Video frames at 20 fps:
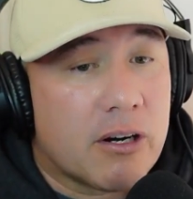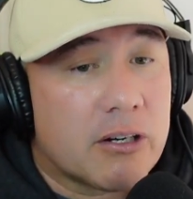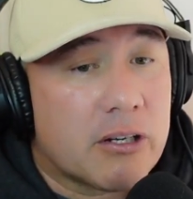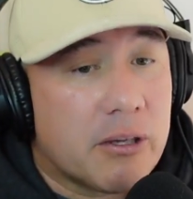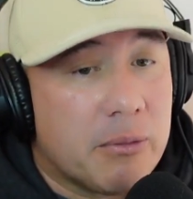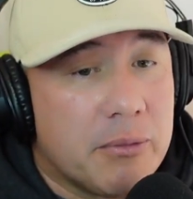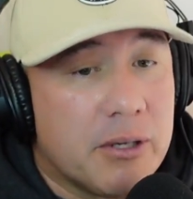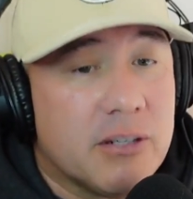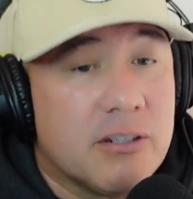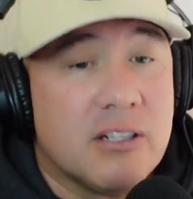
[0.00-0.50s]
on our
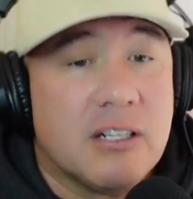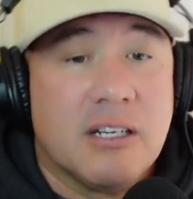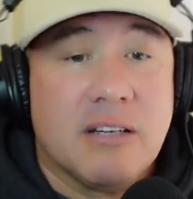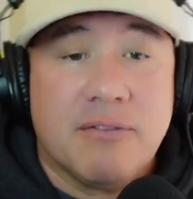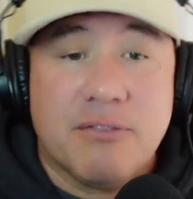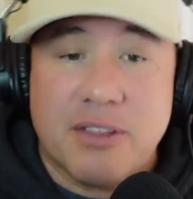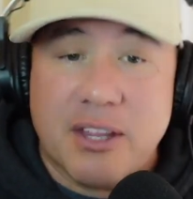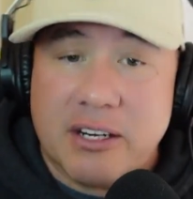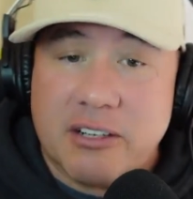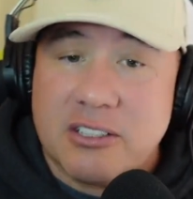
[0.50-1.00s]
community,
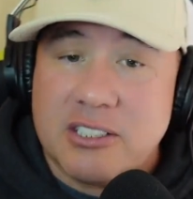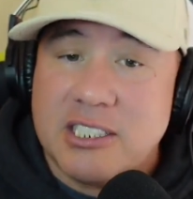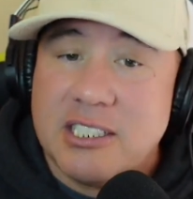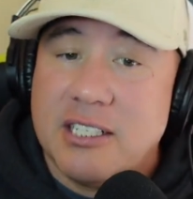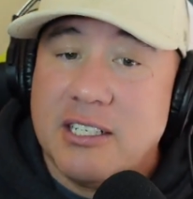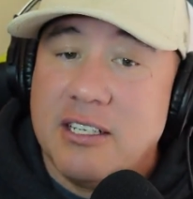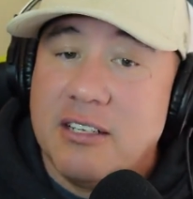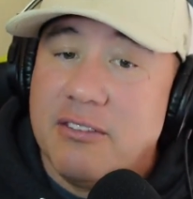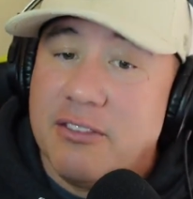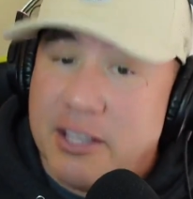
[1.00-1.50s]
then our
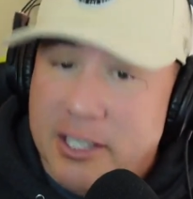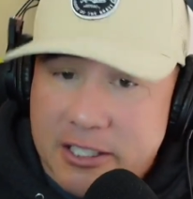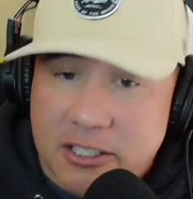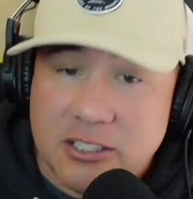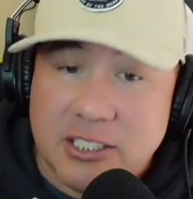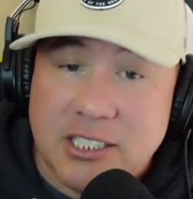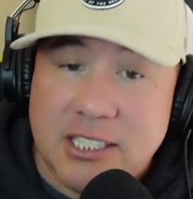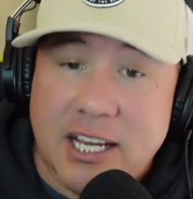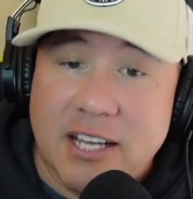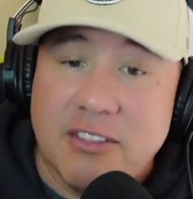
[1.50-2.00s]
city, then
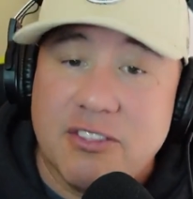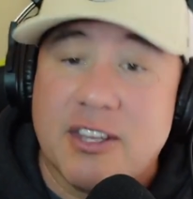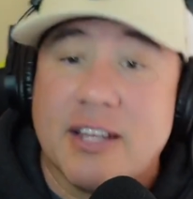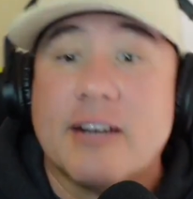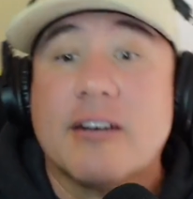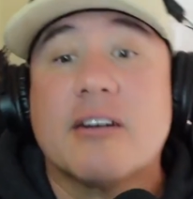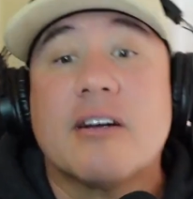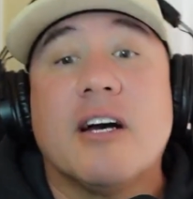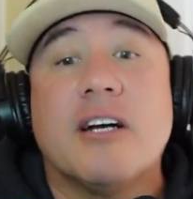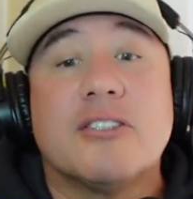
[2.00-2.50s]
our state,
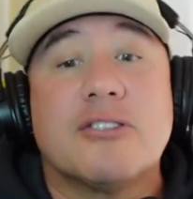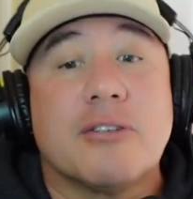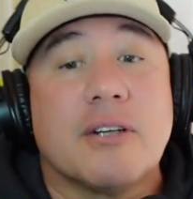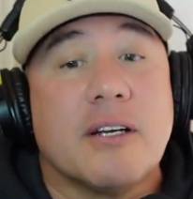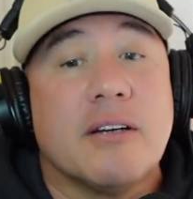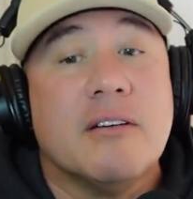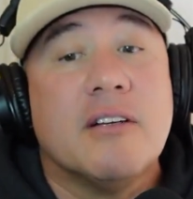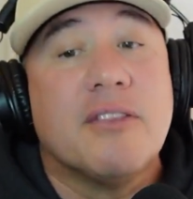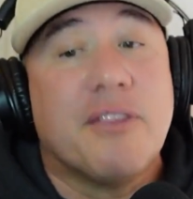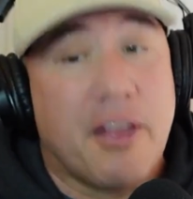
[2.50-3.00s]
then our
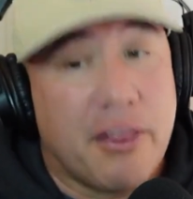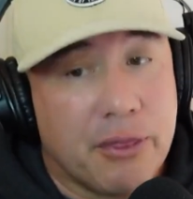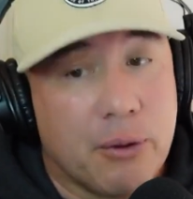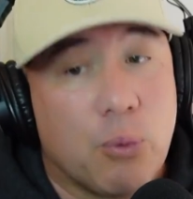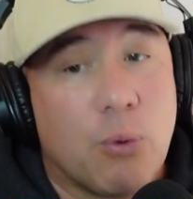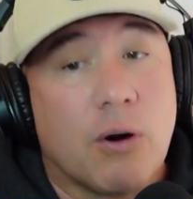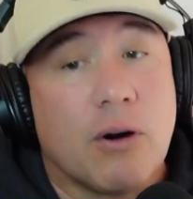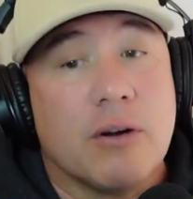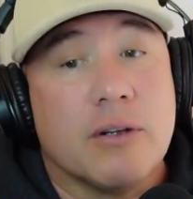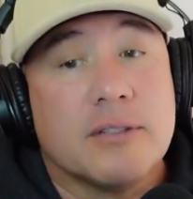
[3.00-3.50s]
country, then the
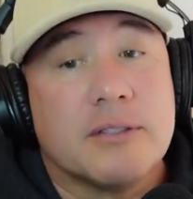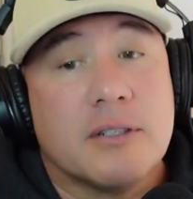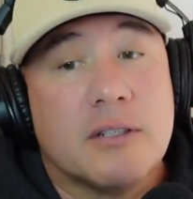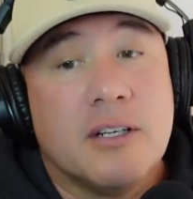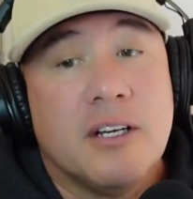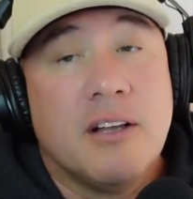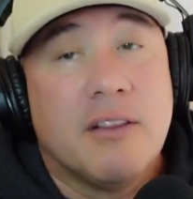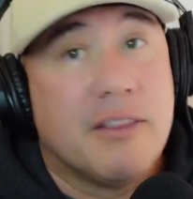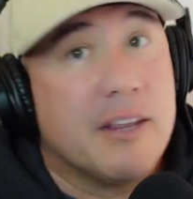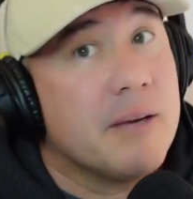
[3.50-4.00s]
world,
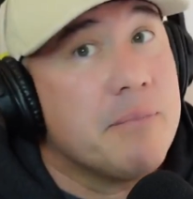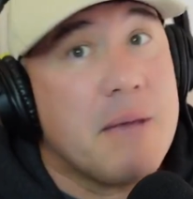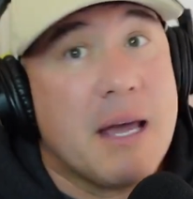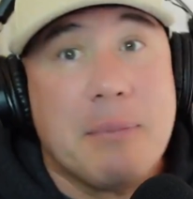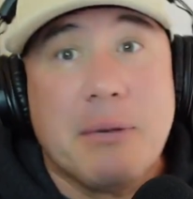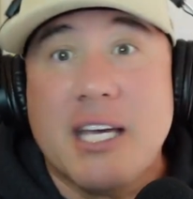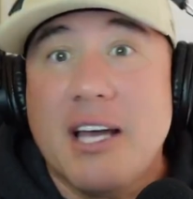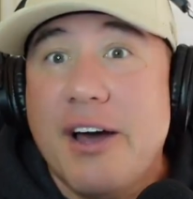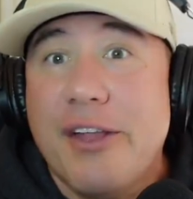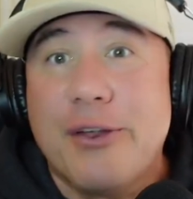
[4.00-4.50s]
then
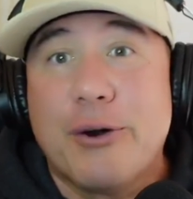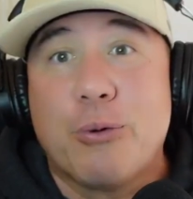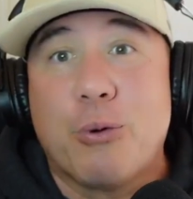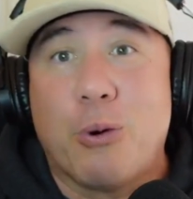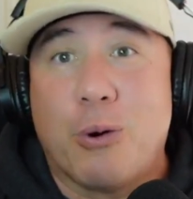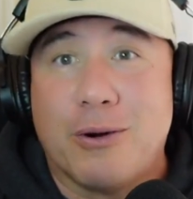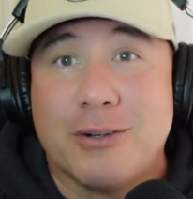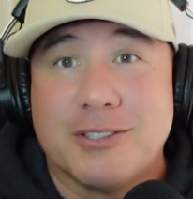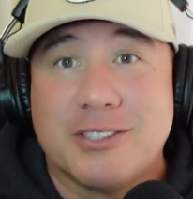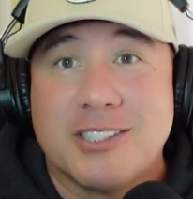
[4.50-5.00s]
maybe other
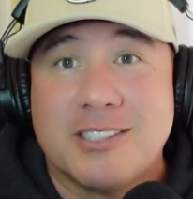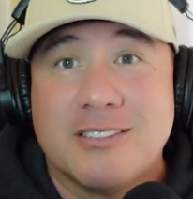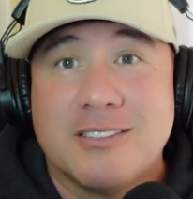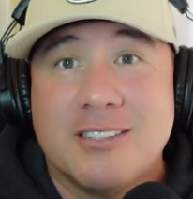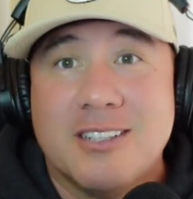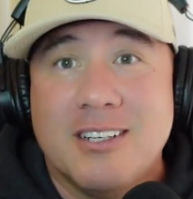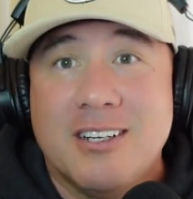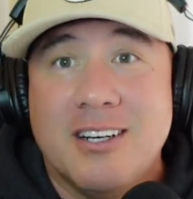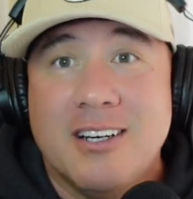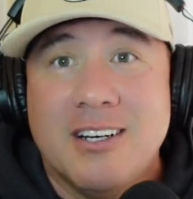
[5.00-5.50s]
worlds.
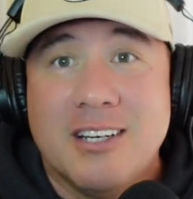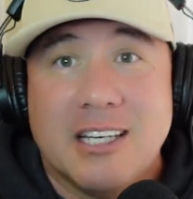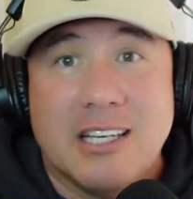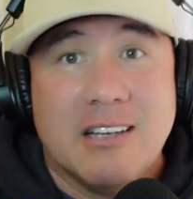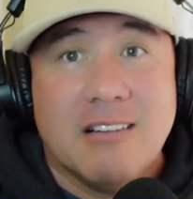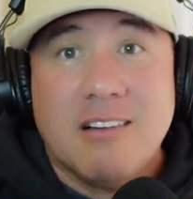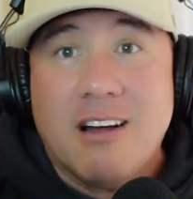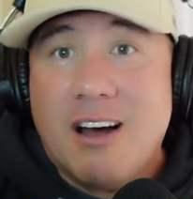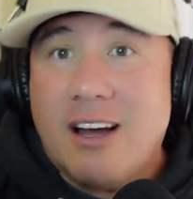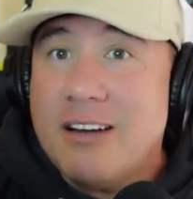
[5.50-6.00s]

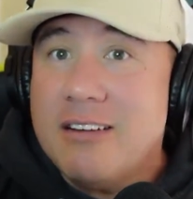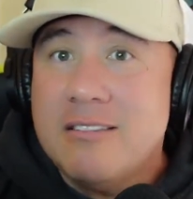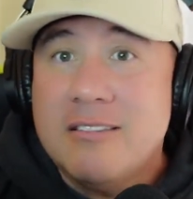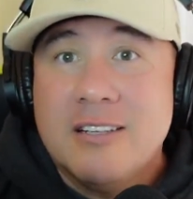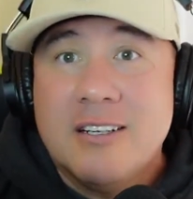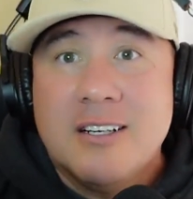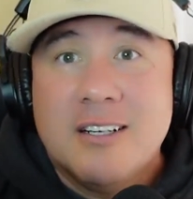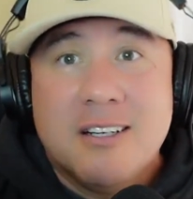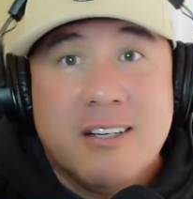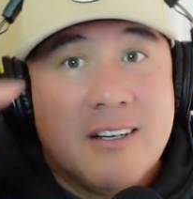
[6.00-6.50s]
Elon,
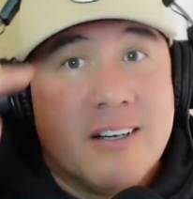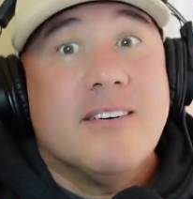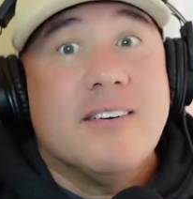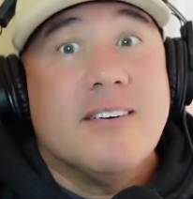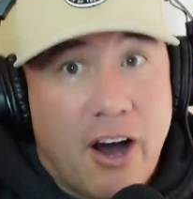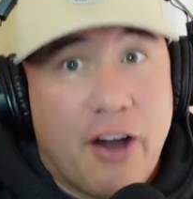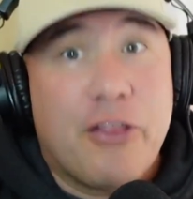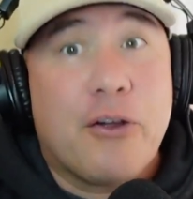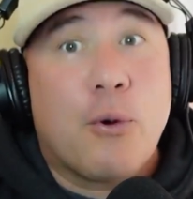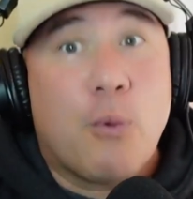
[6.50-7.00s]

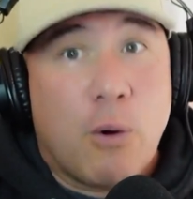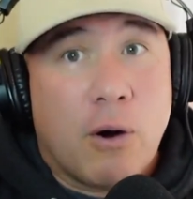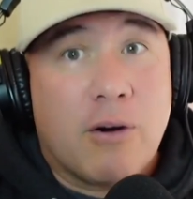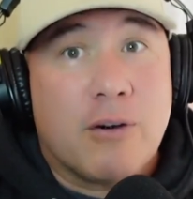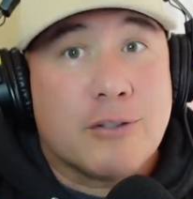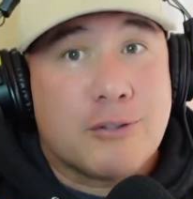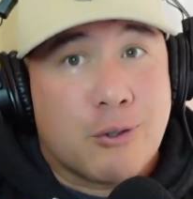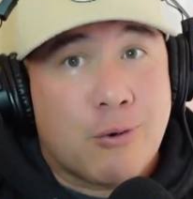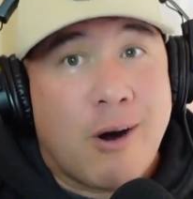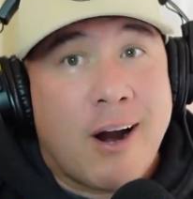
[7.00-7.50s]
other
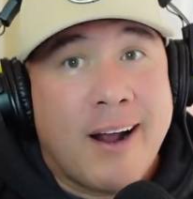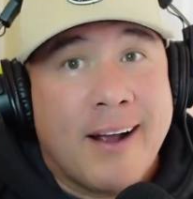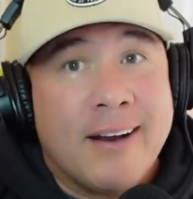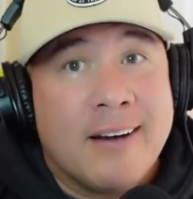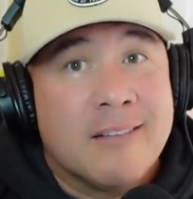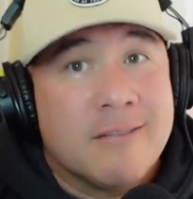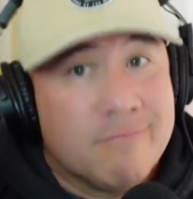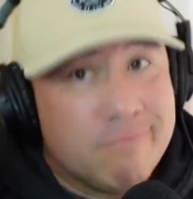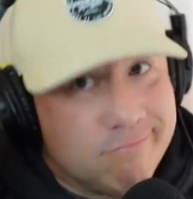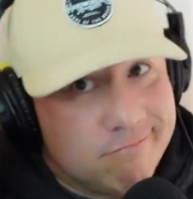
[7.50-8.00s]
worlds,
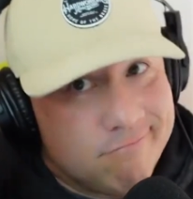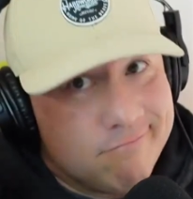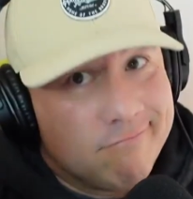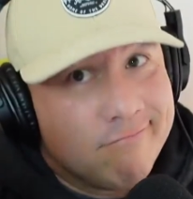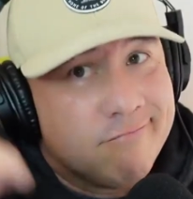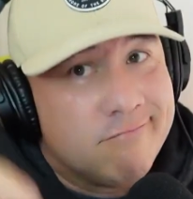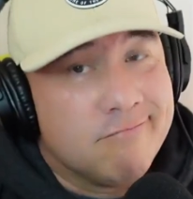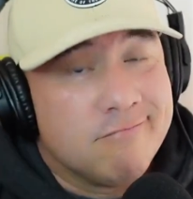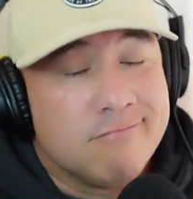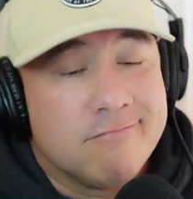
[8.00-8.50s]
right?
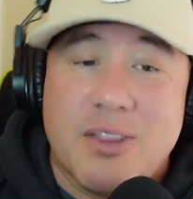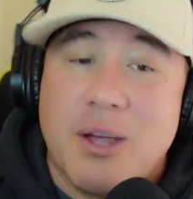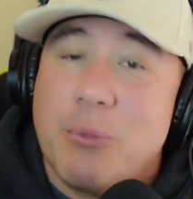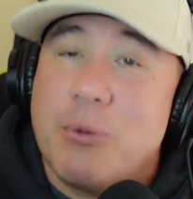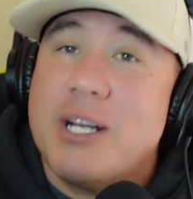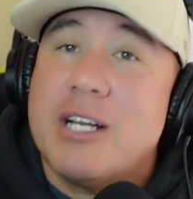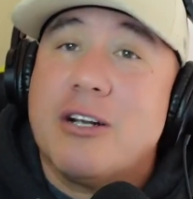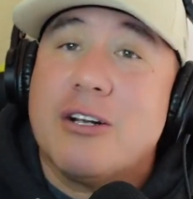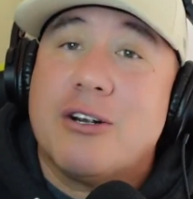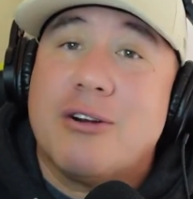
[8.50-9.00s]
Then
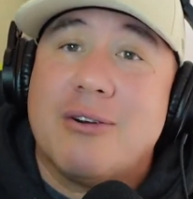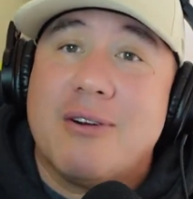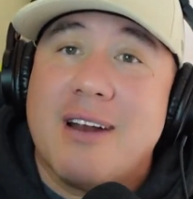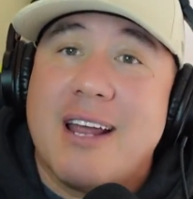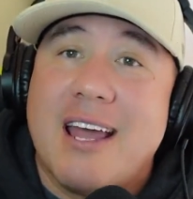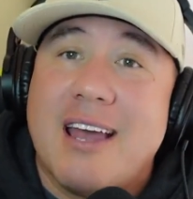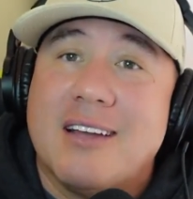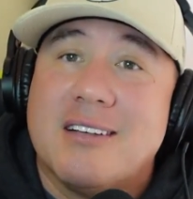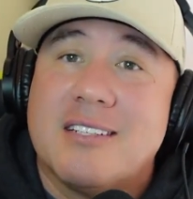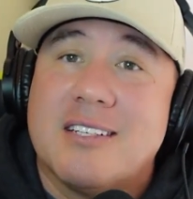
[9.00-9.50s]
we could
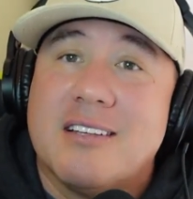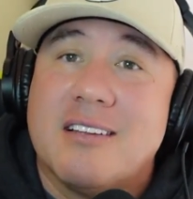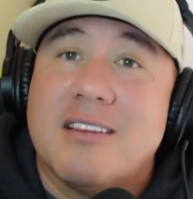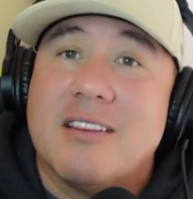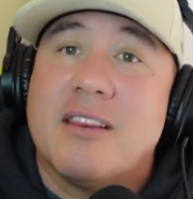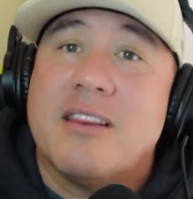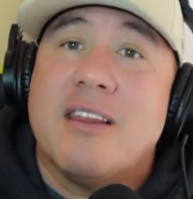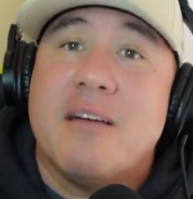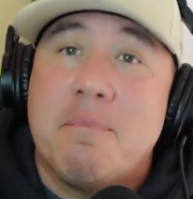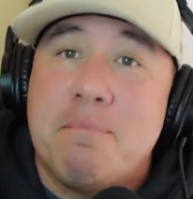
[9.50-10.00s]
create
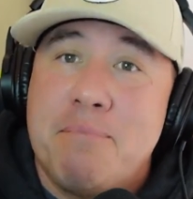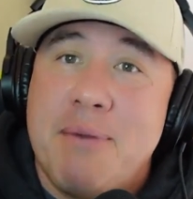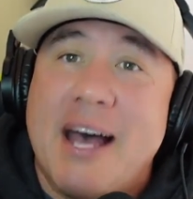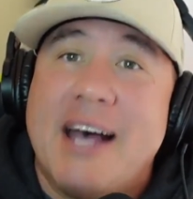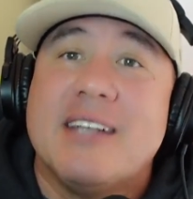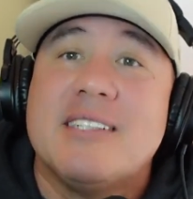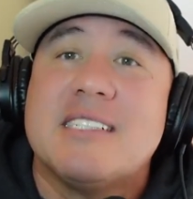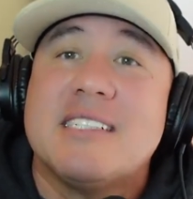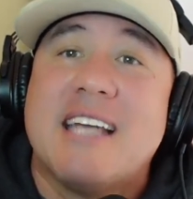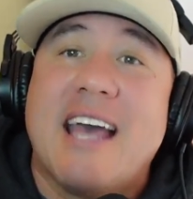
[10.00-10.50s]
the
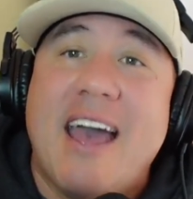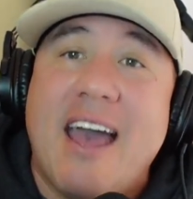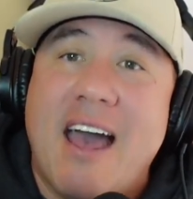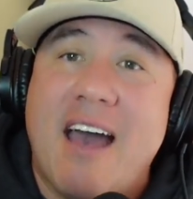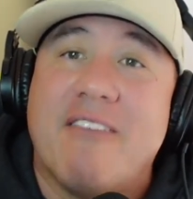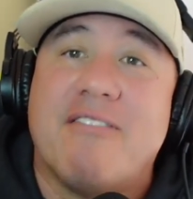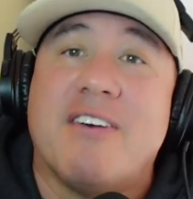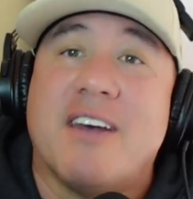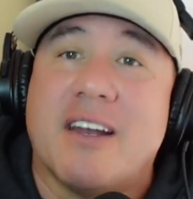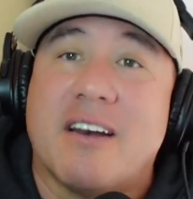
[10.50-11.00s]
best
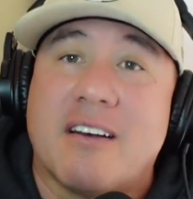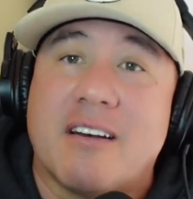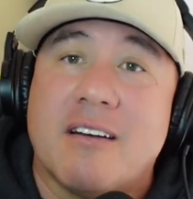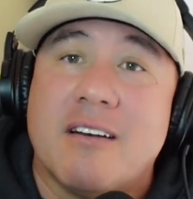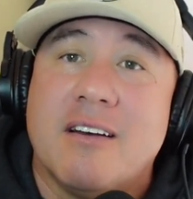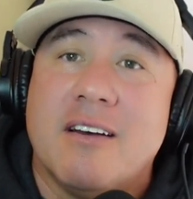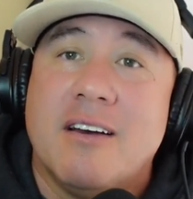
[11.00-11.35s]
heaven